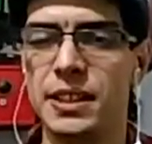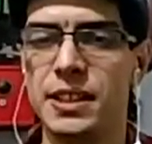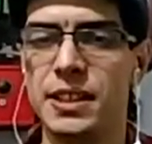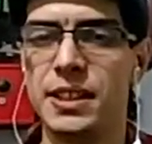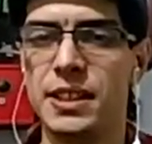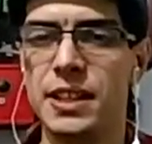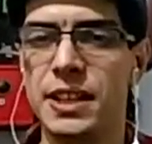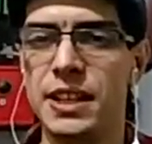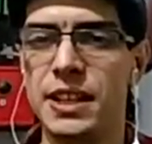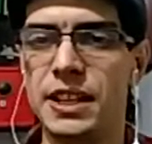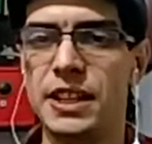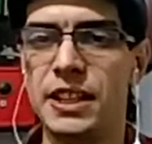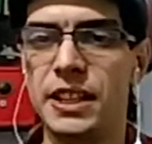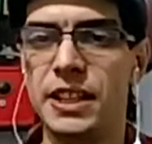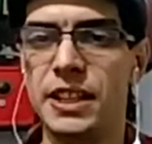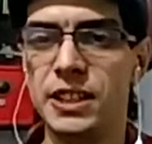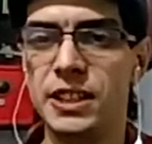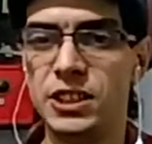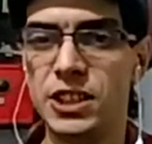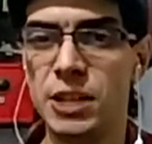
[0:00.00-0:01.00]

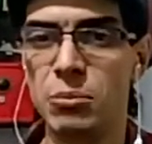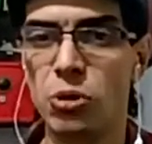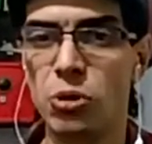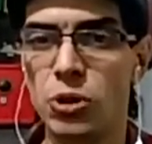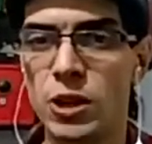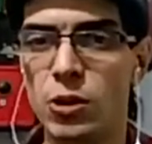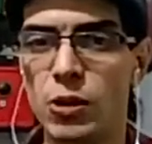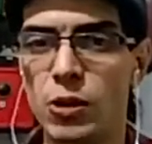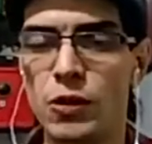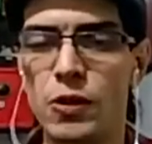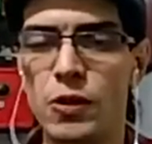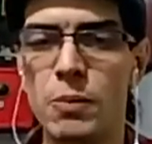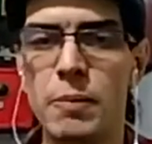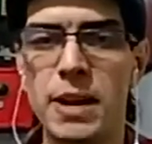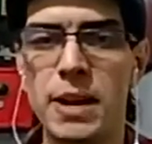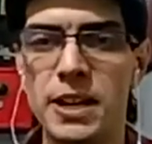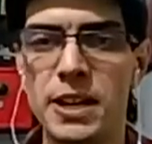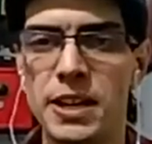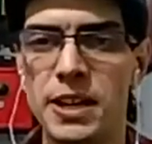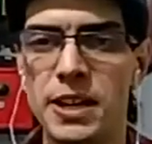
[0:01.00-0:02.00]
It's a book with
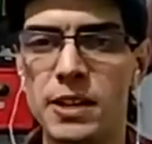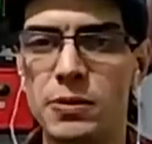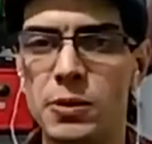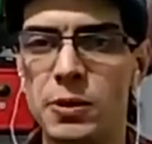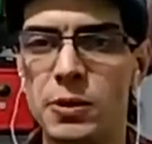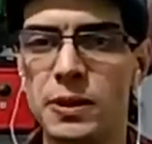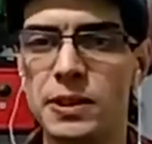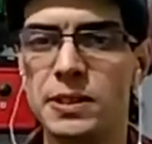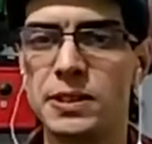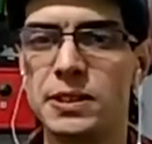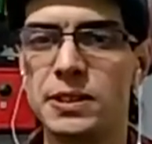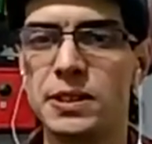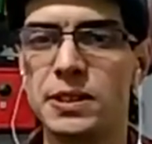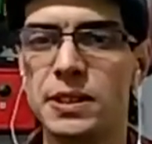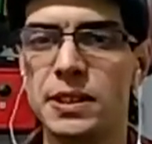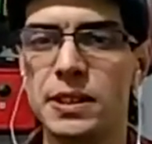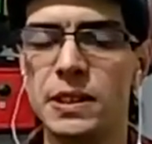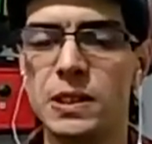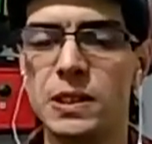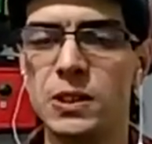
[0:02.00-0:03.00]
many references.
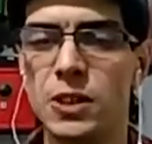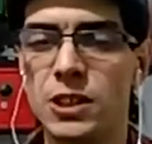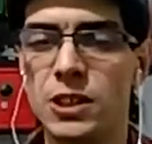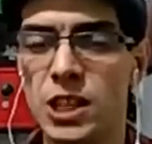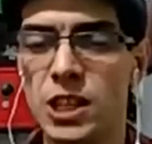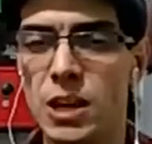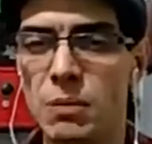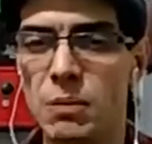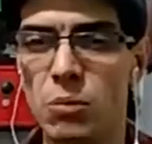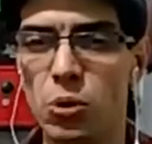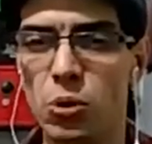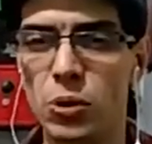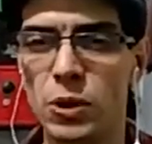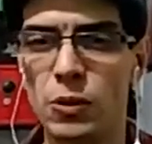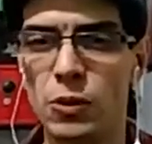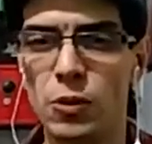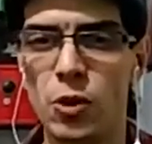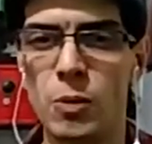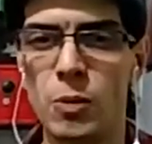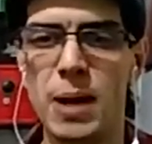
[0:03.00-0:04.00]
It's not a book
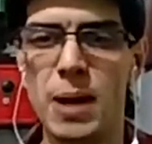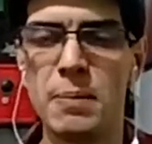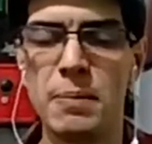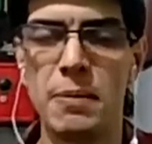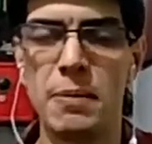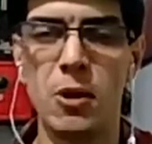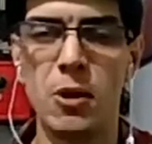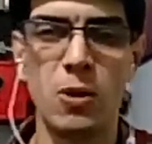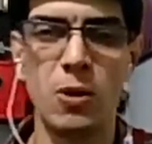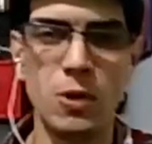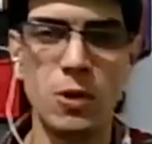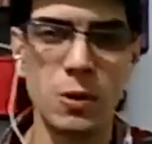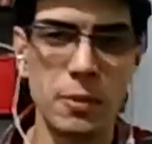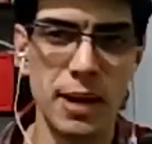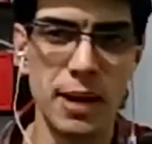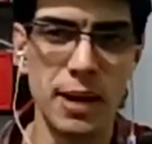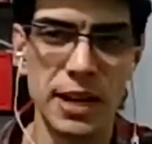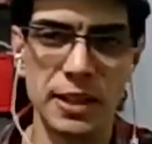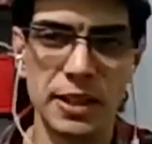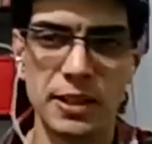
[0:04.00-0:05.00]
from my own
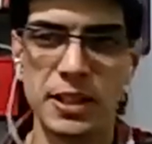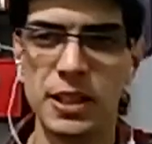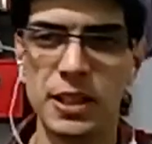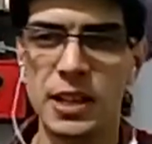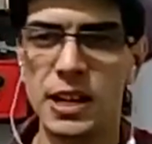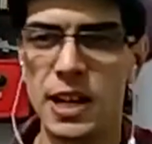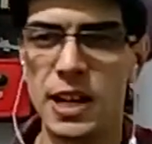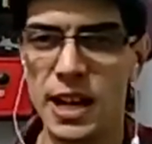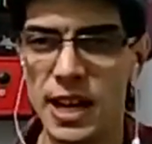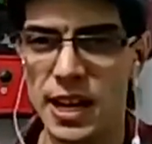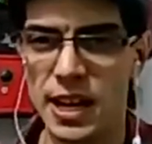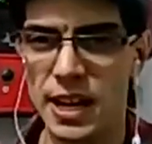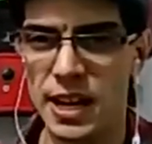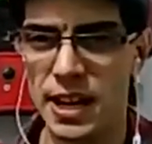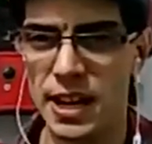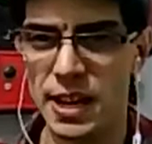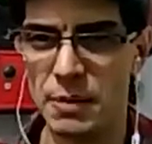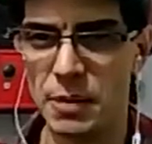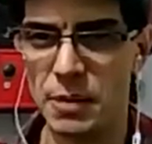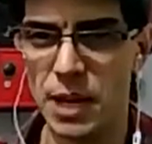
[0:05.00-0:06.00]
mind. I
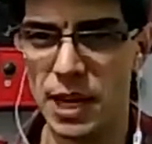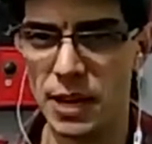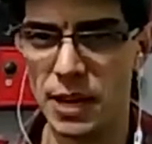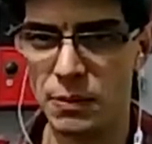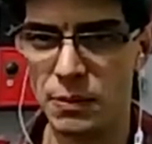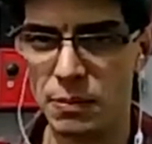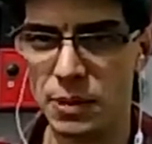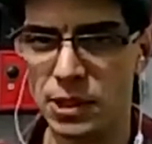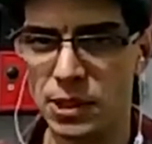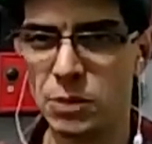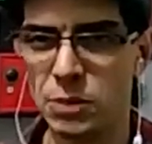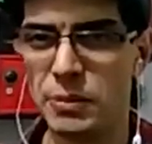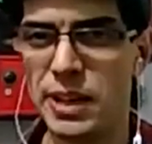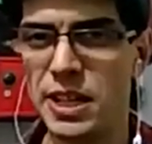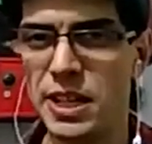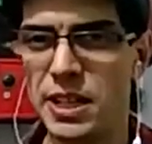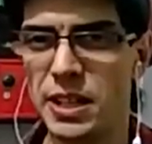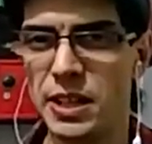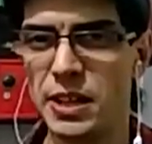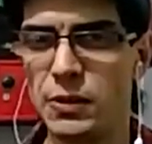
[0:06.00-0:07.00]
have put
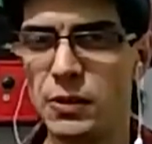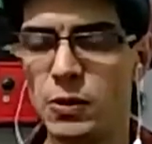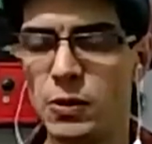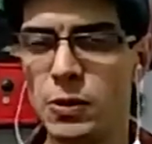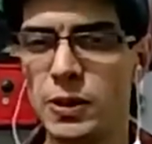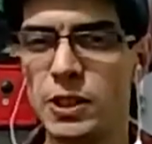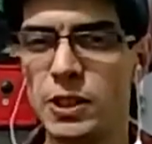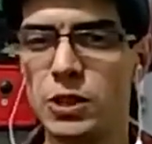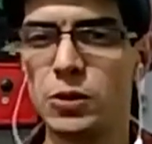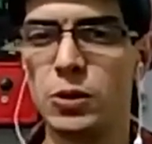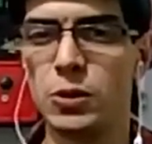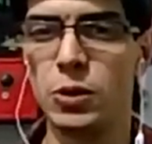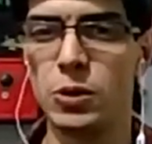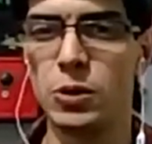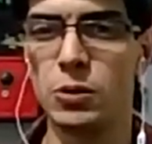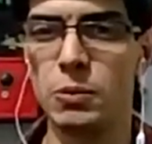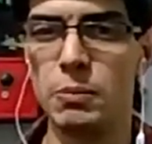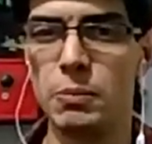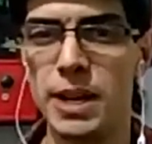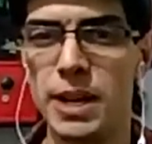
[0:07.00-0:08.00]
many references
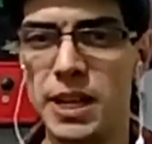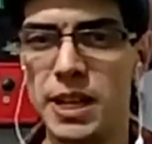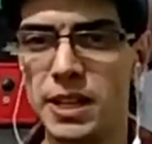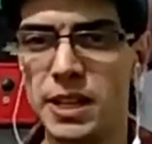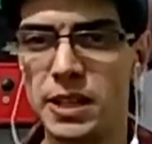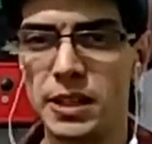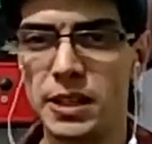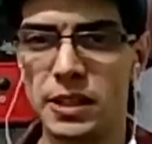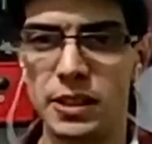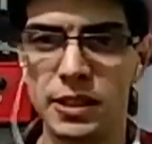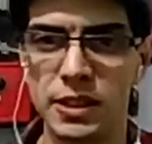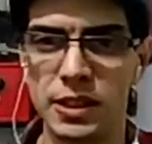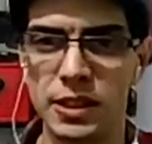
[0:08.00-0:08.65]
from many